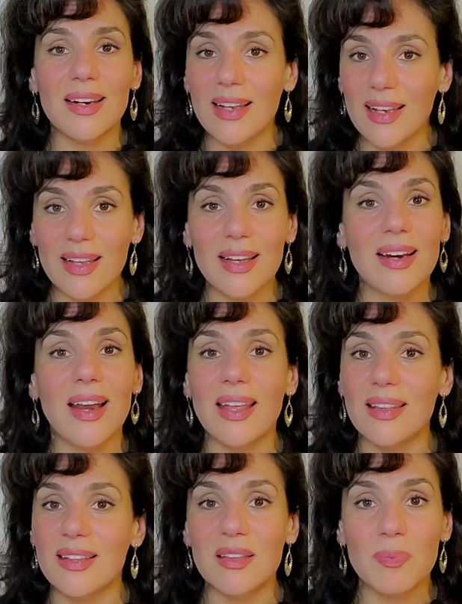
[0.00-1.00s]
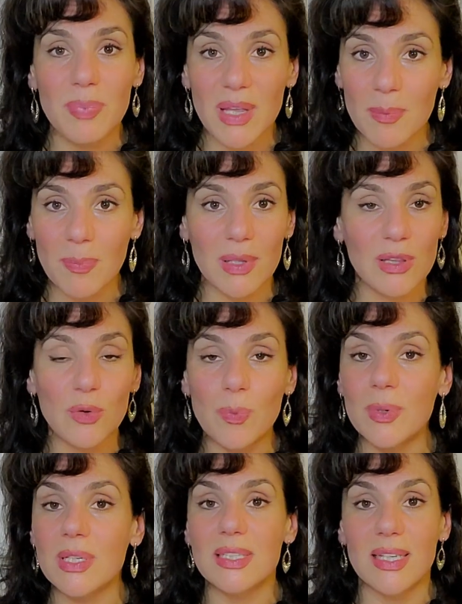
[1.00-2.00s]
are really greatest people to
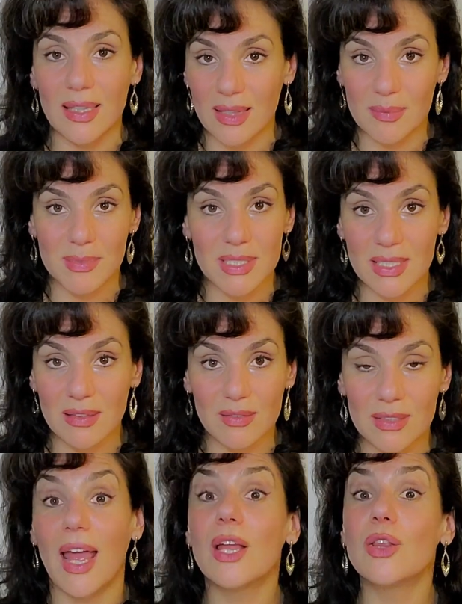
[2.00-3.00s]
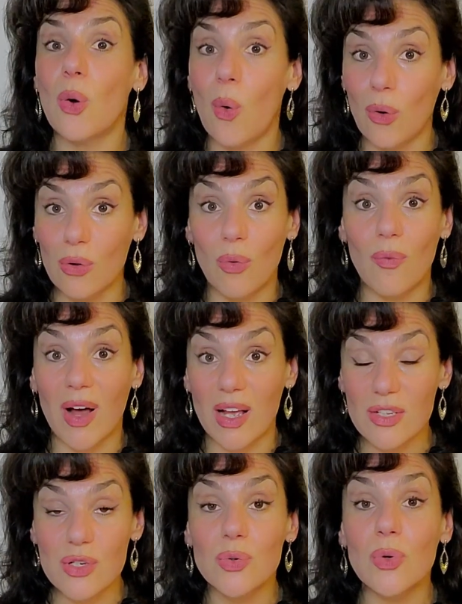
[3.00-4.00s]
present themselves. And all of
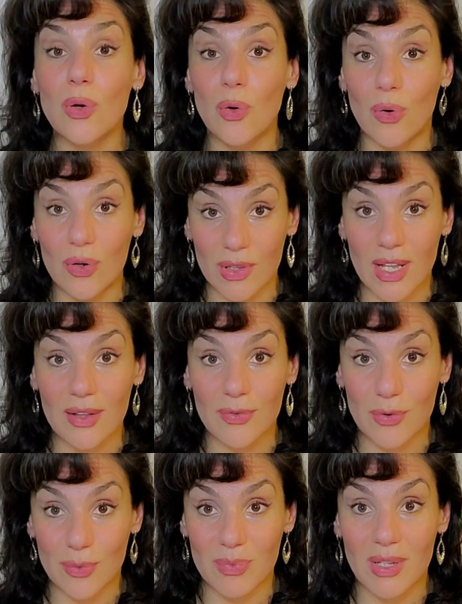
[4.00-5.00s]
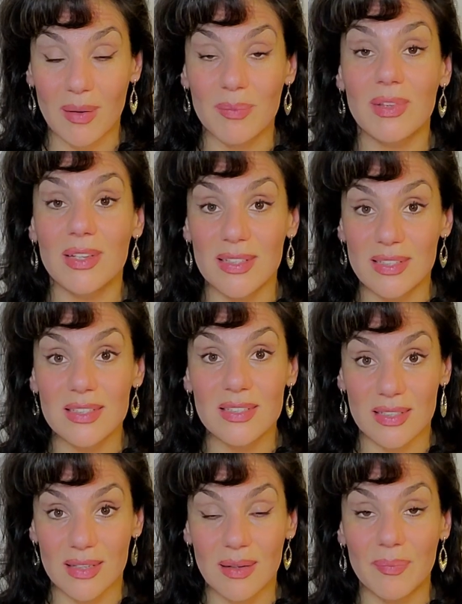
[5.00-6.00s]
us should learn that from them. This
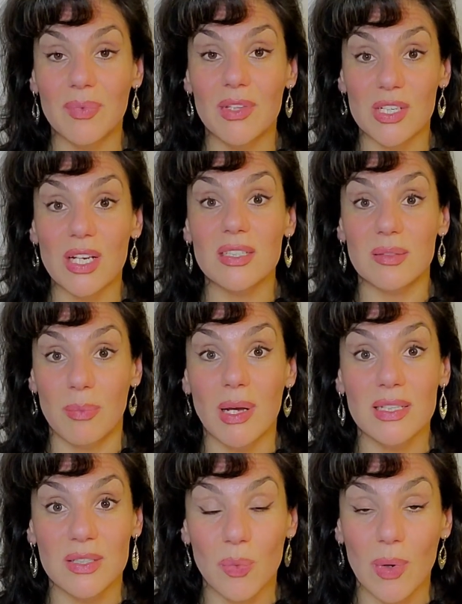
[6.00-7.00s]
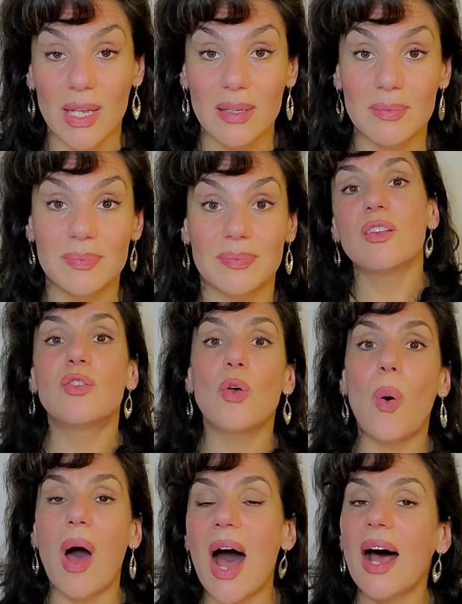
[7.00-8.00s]
is just by the way.
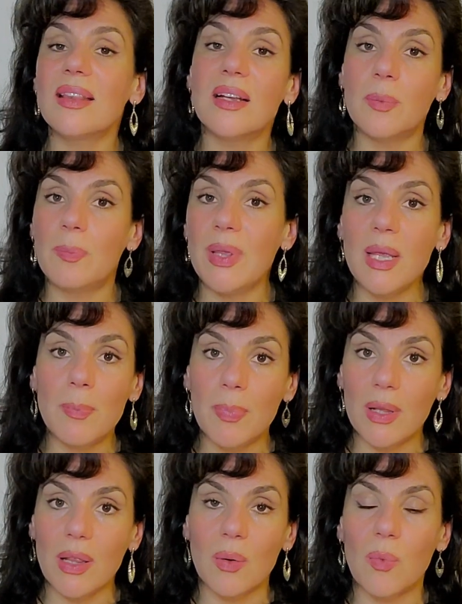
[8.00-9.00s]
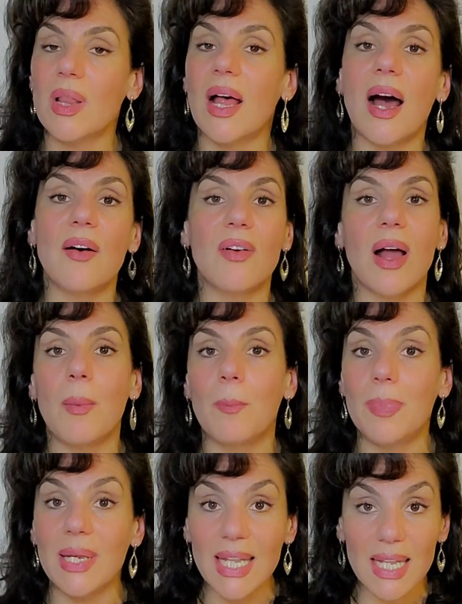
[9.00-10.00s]
So other people will have
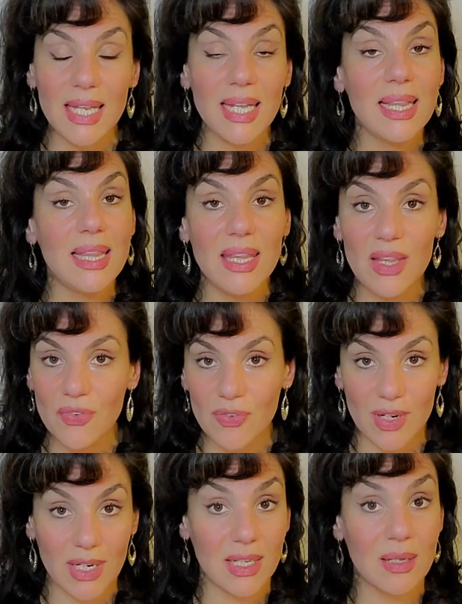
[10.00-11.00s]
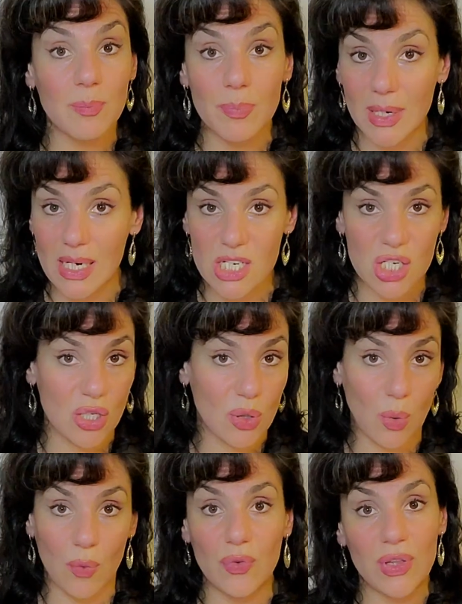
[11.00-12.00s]
completely different impression
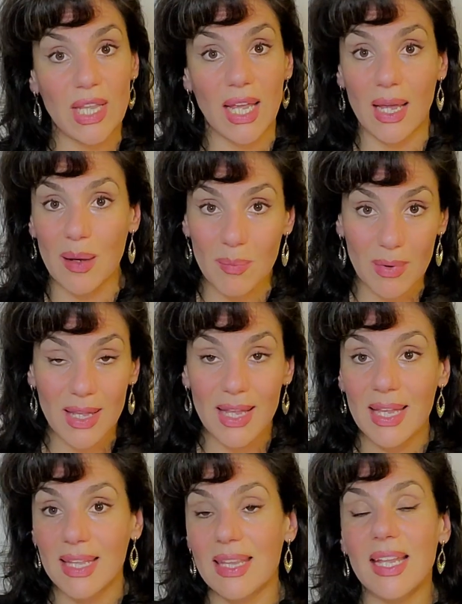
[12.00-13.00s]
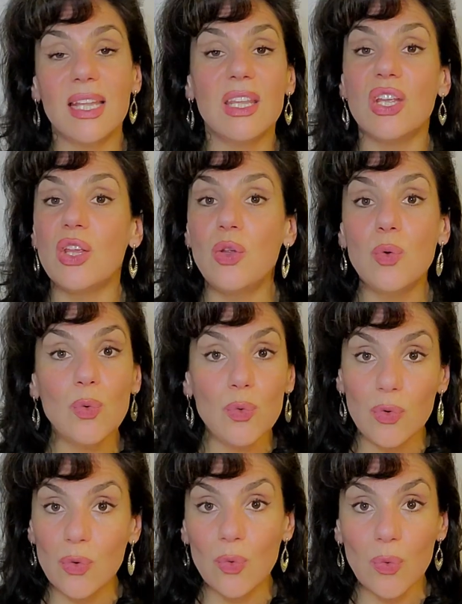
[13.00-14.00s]
of them than
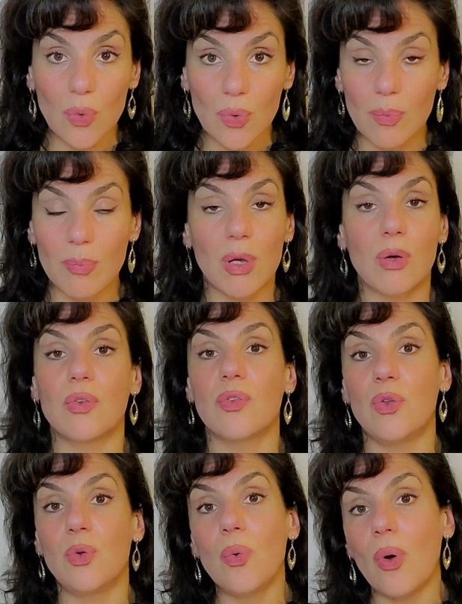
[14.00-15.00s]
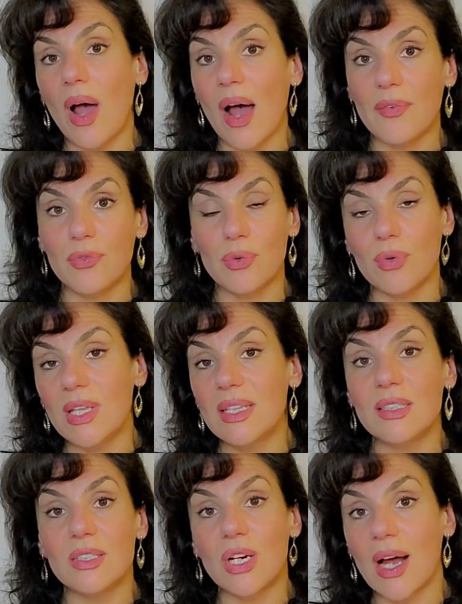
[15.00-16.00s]
you do, because you have to
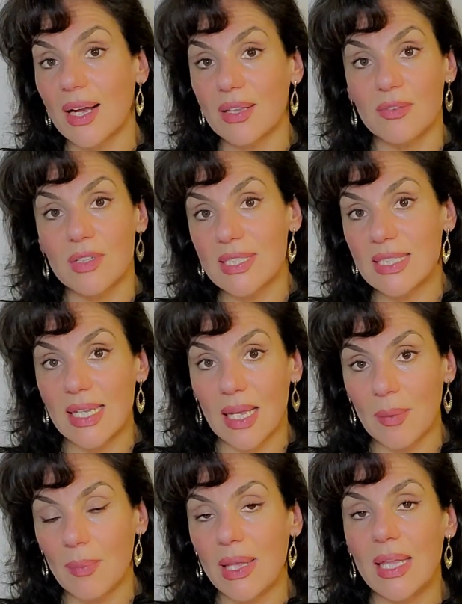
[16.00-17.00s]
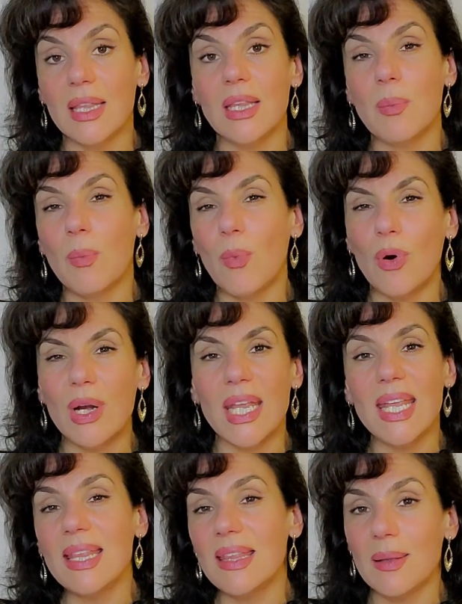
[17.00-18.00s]
interact with them in the more
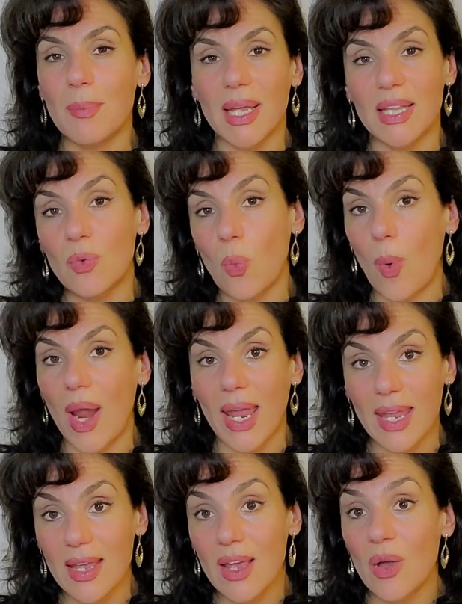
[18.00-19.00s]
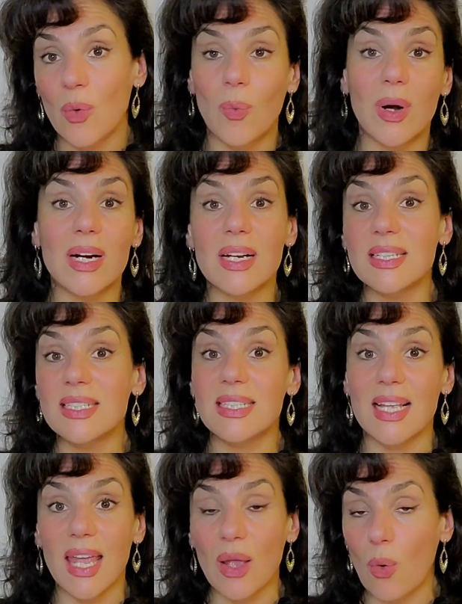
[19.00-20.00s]
intimate way, where
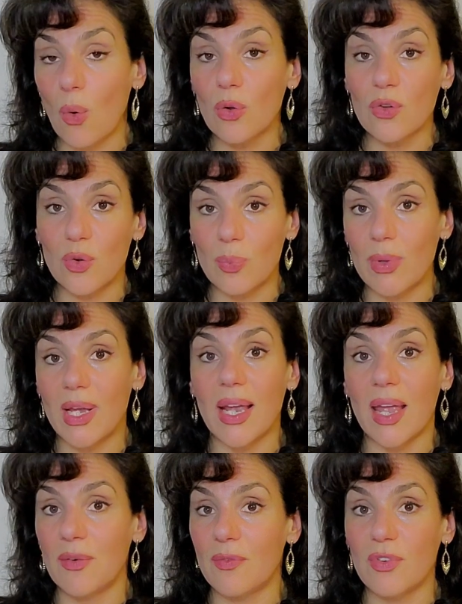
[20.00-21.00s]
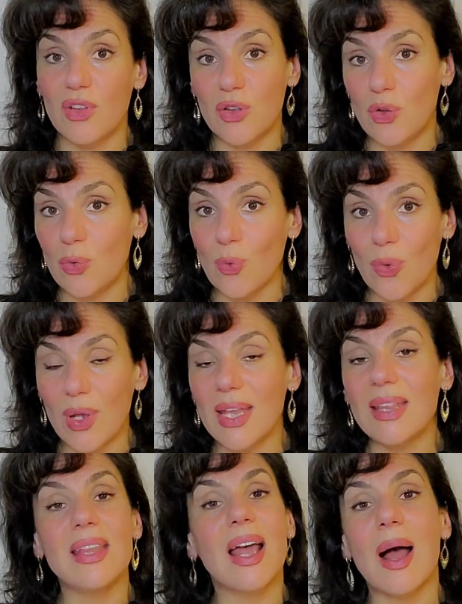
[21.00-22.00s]
they also behave with you
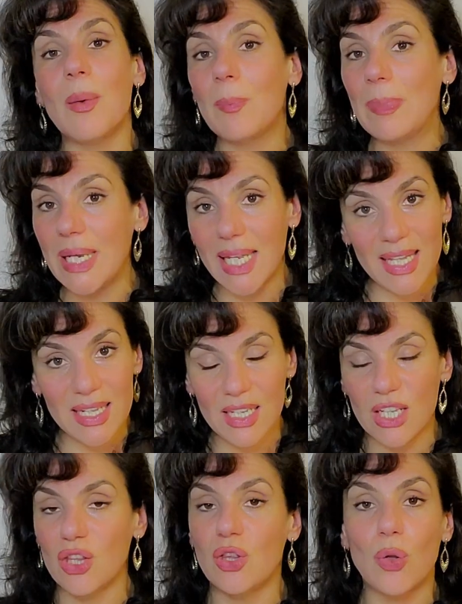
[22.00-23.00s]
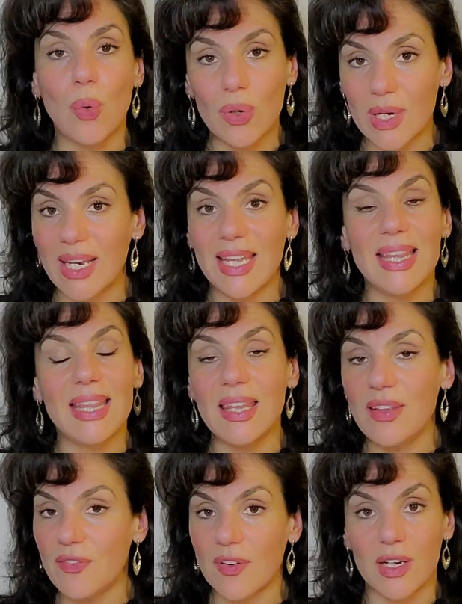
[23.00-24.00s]
in completely, totally
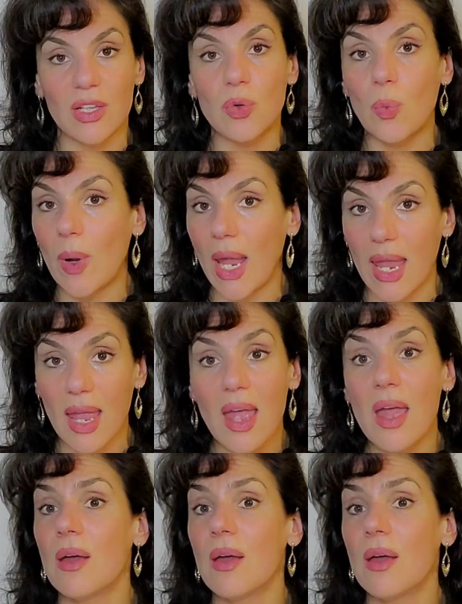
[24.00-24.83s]
different way.